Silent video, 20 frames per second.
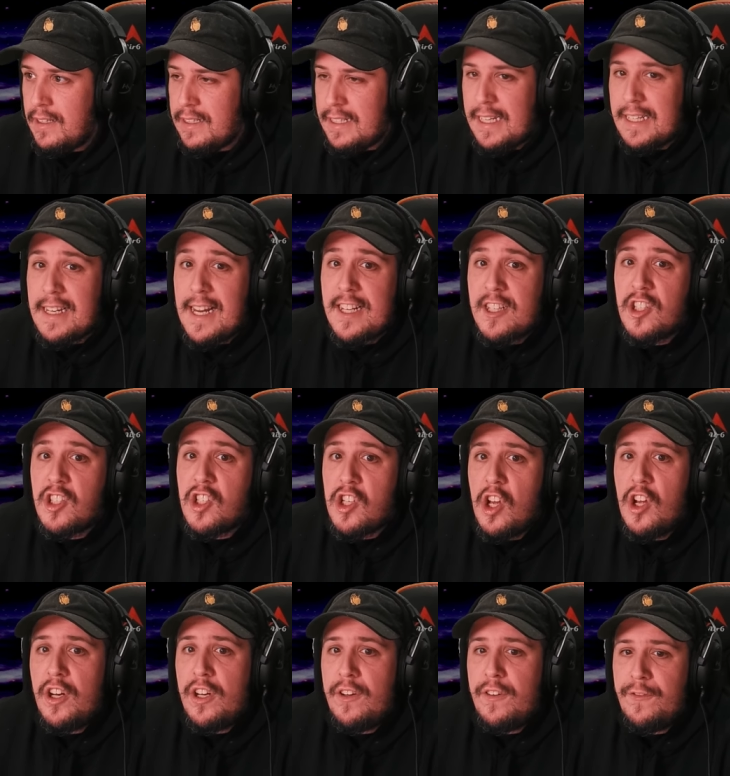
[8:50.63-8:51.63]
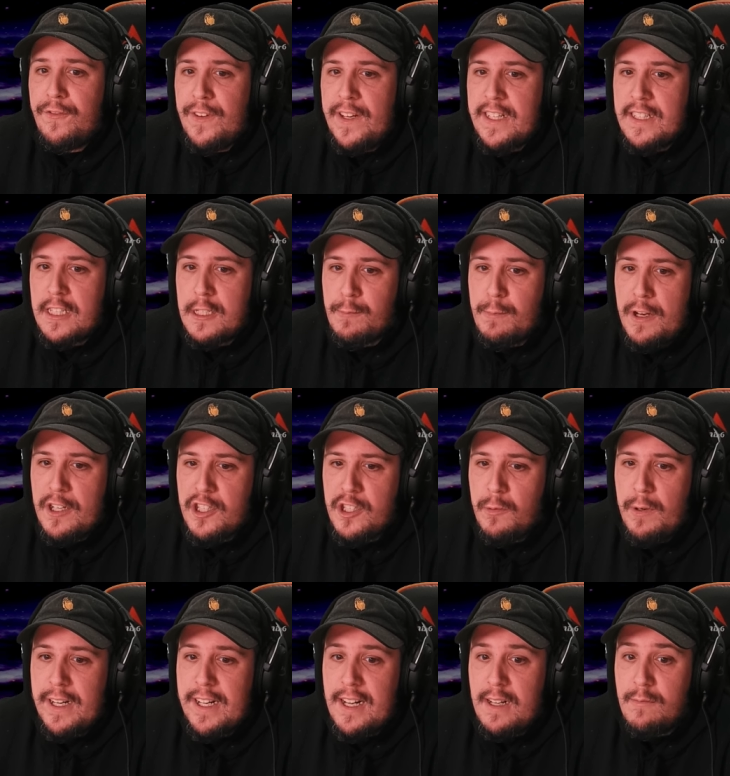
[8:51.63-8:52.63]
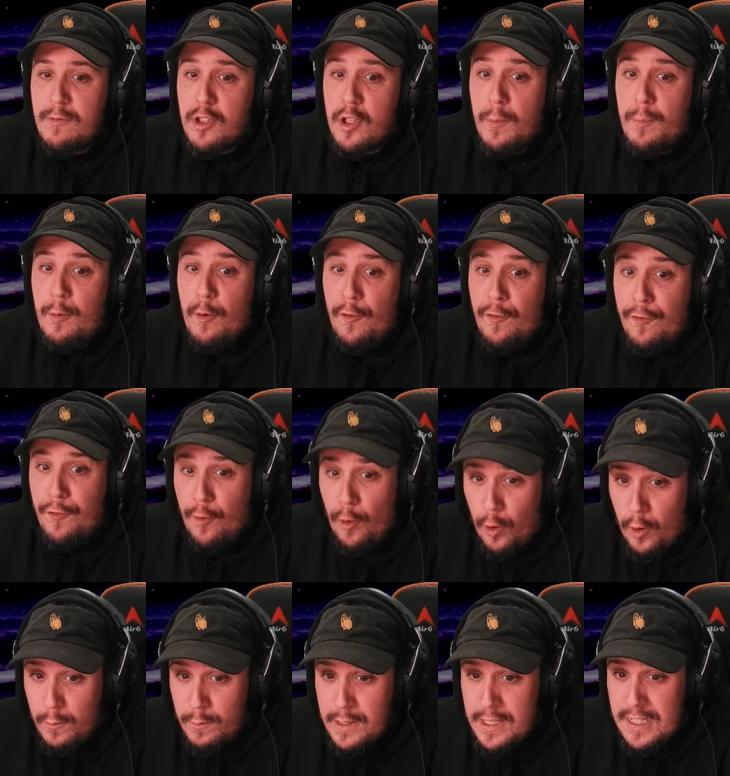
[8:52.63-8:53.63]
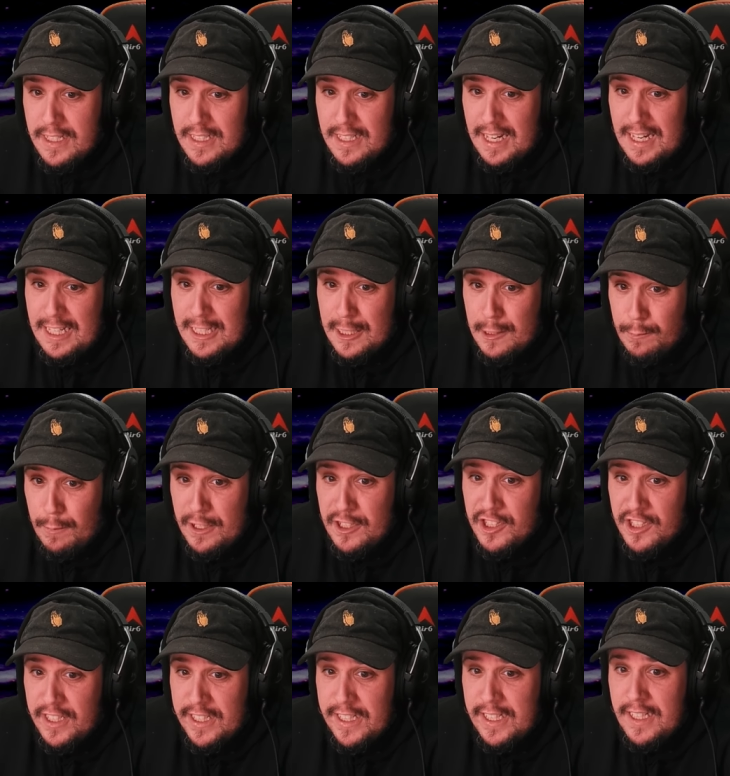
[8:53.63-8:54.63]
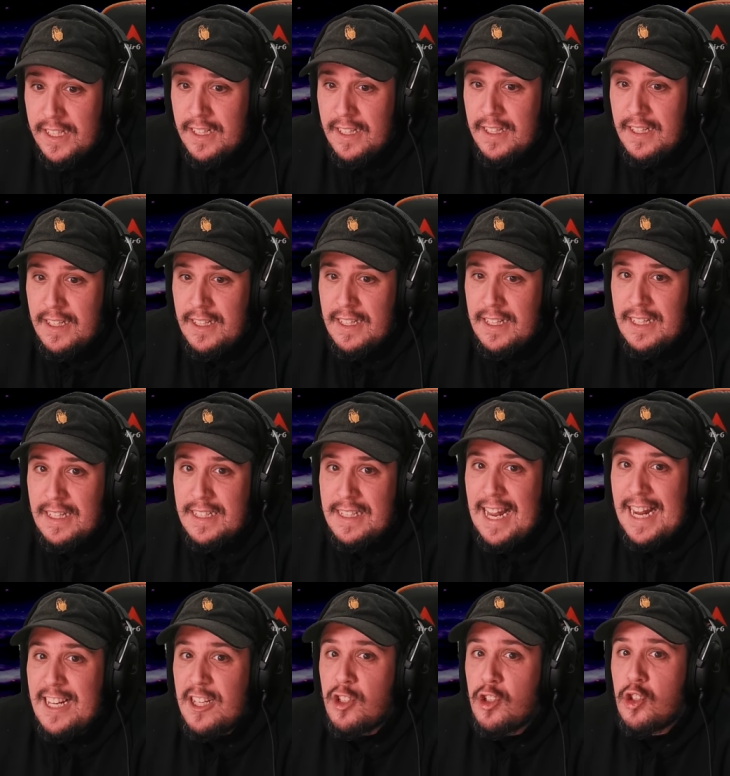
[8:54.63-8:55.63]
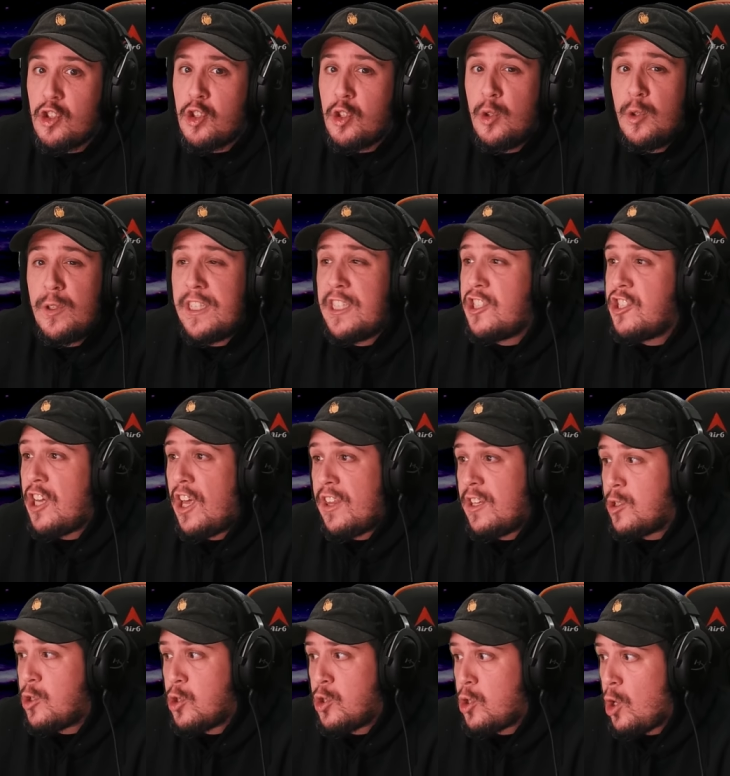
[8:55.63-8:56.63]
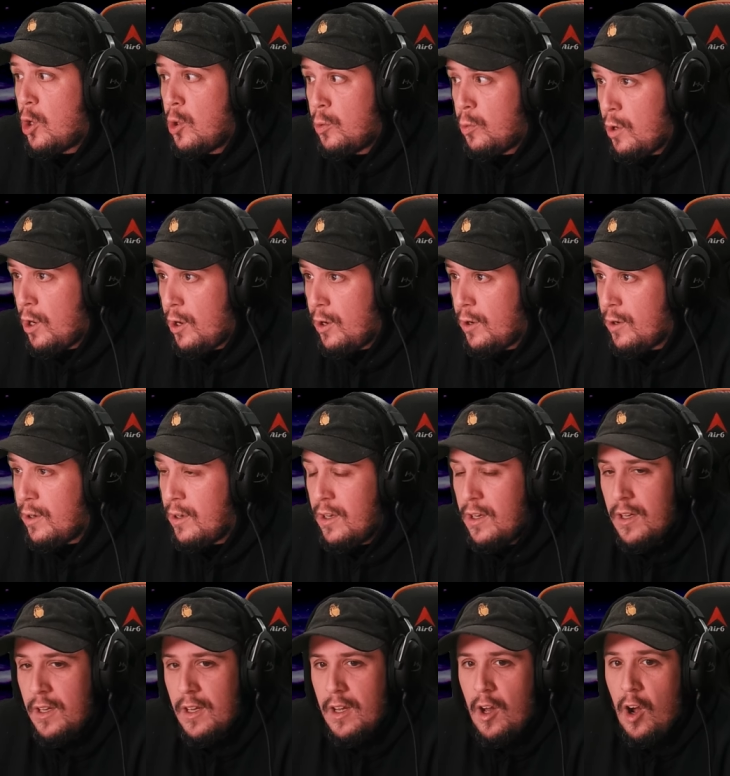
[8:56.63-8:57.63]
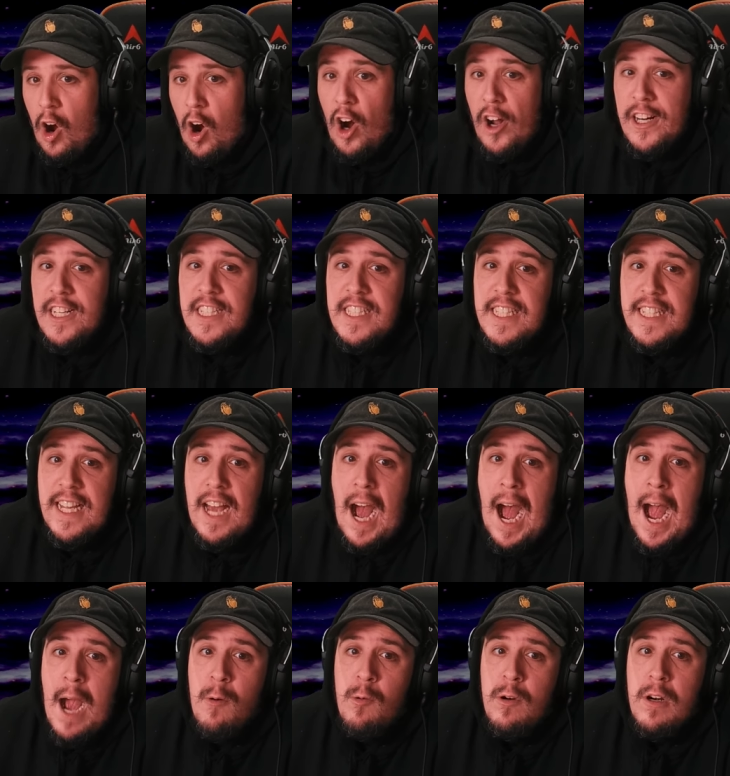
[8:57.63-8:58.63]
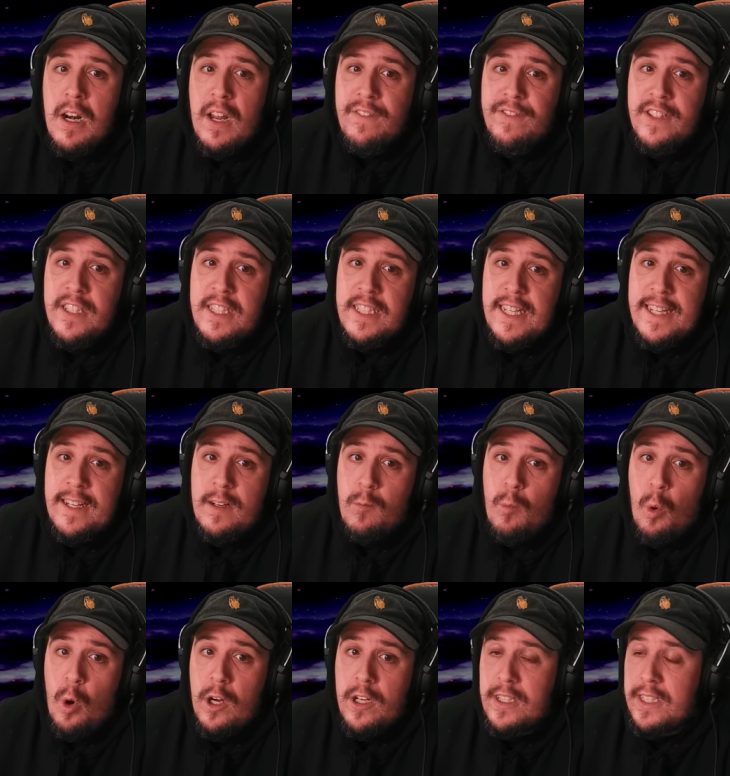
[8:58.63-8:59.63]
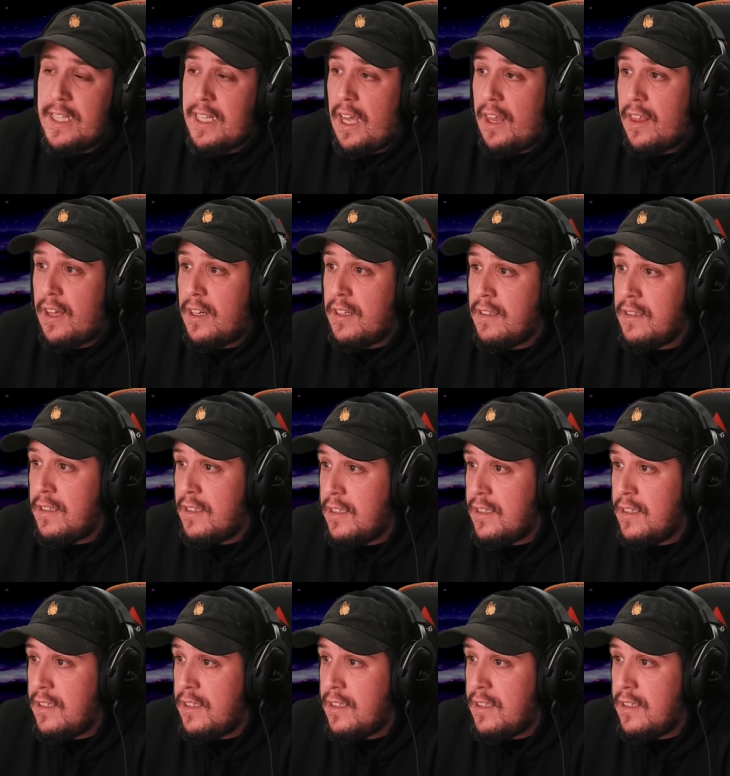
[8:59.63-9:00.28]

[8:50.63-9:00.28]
There's like certain things, especially when it comes to performance, especially. They suit each other so well. Honestly, I would love to see them work together.